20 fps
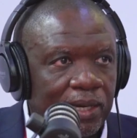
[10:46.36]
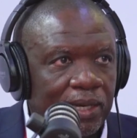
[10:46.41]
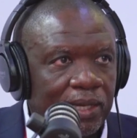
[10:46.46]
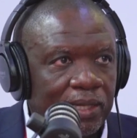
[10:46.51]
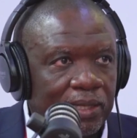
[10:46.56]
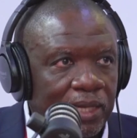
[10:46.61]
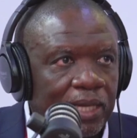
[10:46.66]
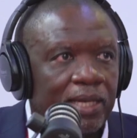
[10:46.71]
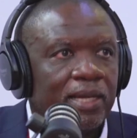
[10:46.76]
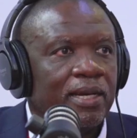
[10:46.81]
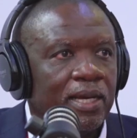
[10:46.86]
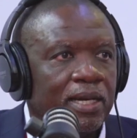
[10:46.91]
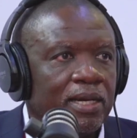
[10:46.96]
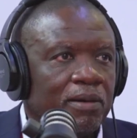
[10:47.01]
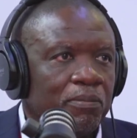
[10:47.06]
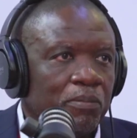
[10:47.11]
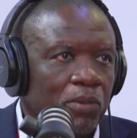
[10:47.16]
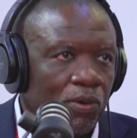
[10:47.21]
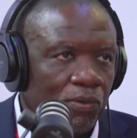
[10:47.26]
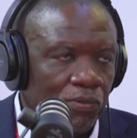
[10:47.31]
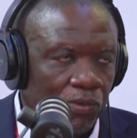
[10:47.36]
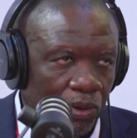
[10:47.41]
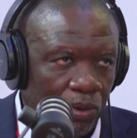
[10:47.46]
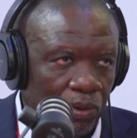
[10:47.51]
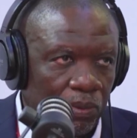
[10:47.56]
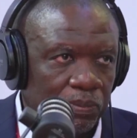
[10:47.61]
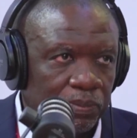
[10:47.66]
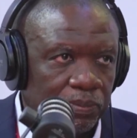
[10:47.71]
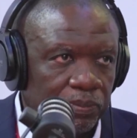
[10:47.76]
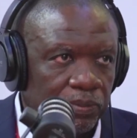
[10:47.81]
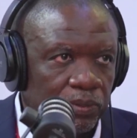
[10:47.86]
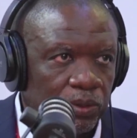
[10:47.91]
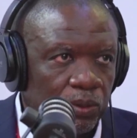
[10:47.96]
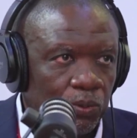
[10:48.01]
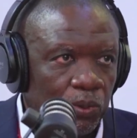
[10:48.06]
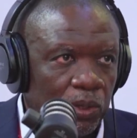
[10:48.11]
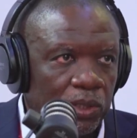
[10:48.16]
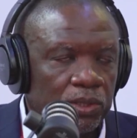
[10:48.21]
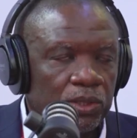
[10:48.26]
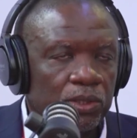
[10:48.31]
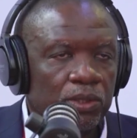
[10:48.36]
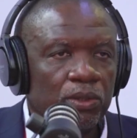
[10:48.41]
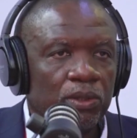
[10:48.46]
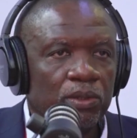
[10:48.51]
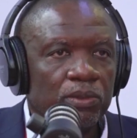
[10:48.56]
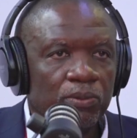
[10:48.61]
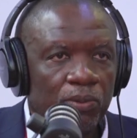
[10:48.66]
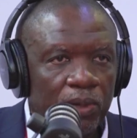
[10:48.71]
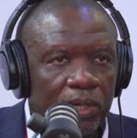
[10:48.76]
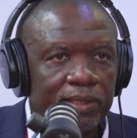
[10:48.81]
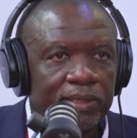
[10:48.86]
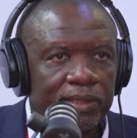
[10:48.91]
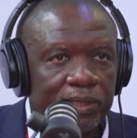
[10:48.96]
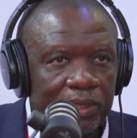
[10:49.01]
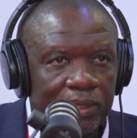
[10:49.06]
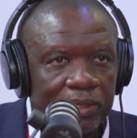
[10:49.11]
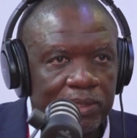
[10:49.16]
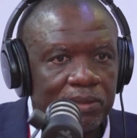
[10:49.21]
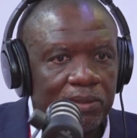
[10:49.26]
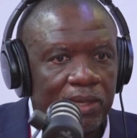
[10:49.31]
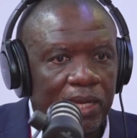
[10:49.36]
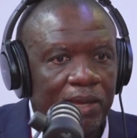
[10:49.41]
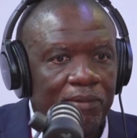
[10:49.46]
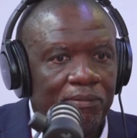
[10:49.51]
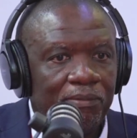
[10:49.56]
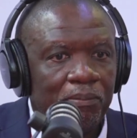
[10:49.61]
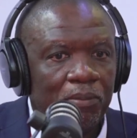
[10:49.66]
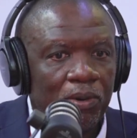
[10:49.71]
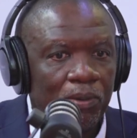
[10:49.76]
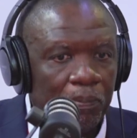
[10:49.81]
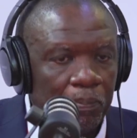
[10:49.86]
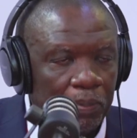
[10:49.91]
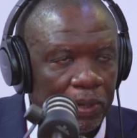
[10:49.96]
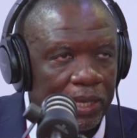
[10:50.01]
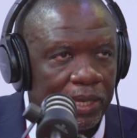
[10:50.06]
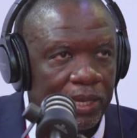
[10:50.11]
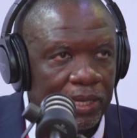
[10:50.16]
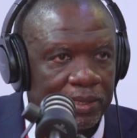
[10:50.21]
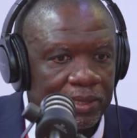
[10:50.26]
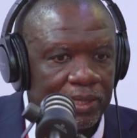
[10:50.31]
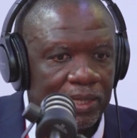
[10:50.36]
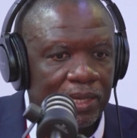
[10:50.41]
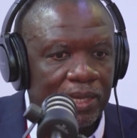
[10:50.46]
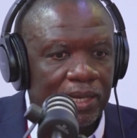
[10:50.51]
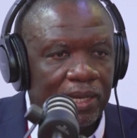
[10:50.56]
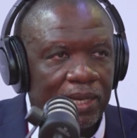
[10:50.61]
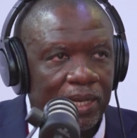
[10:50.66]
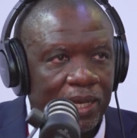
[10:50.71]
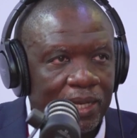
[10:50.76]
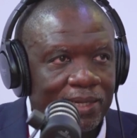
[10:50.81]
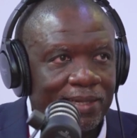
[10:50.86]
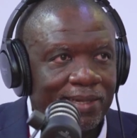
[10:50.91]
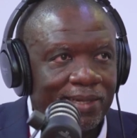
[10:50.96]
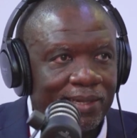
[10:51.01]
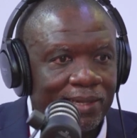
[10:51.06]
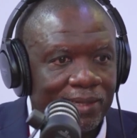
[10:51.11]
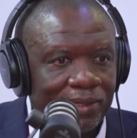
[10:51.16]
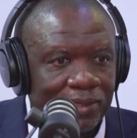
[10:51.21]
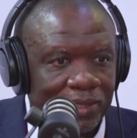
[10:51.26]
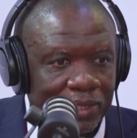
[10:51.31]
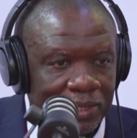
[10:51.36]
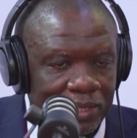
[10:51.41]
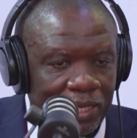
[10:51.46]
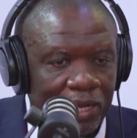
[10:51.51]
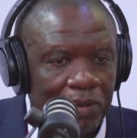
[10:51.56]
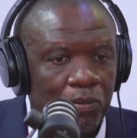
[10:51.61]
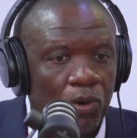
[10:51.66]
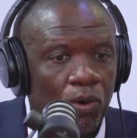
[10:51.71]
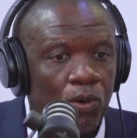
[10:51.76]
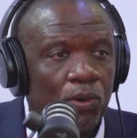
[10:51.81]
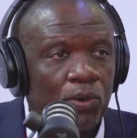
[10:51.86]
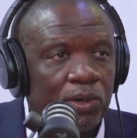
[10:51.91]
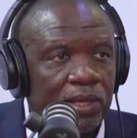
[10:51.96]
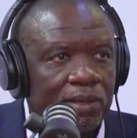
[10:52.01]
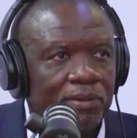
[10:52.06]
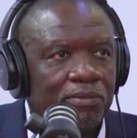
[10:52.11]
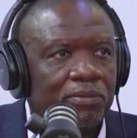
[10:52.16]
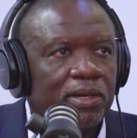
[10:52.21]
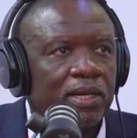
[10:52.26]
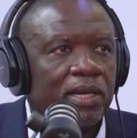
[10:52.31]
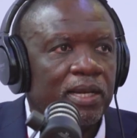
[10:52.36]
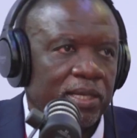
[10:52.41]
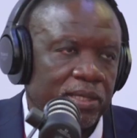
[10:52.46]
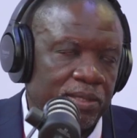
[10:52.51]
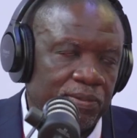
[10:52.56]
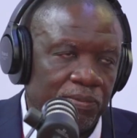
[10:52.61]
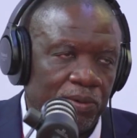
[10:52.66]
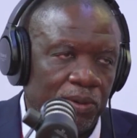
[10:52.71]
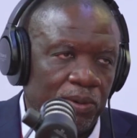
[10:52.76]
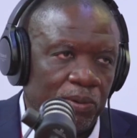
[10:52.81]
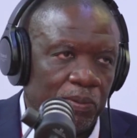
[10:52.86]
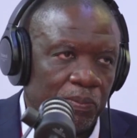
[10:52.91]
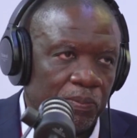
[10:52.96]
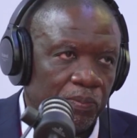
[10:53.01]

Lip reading: they can handle more volume. What you don't want is to have more players handling the same or even less volume.